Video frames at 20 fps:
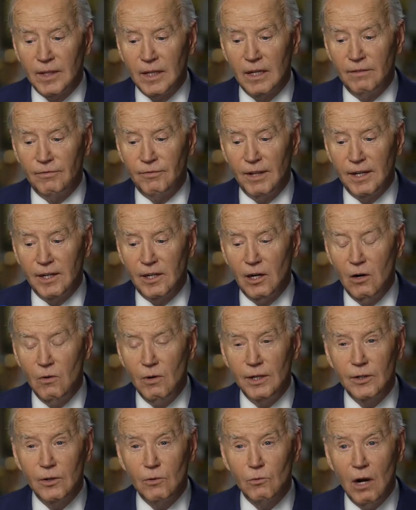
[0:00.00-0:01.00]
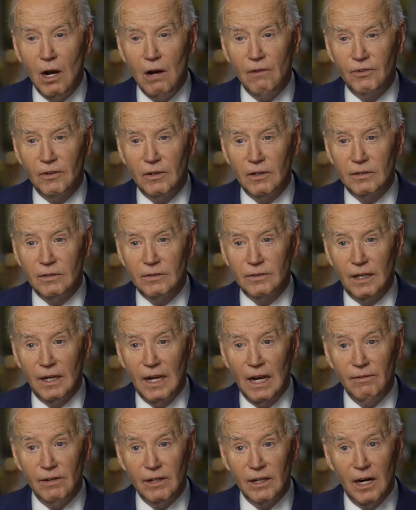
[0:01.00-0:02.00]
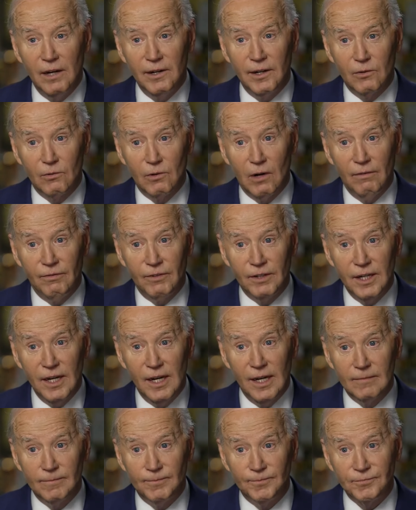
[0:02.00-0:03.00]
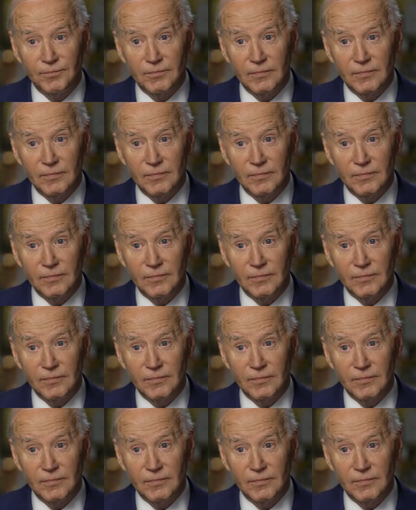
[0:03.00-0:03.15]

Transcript: If they go into Rafah, they haven't gone into Rafah yet.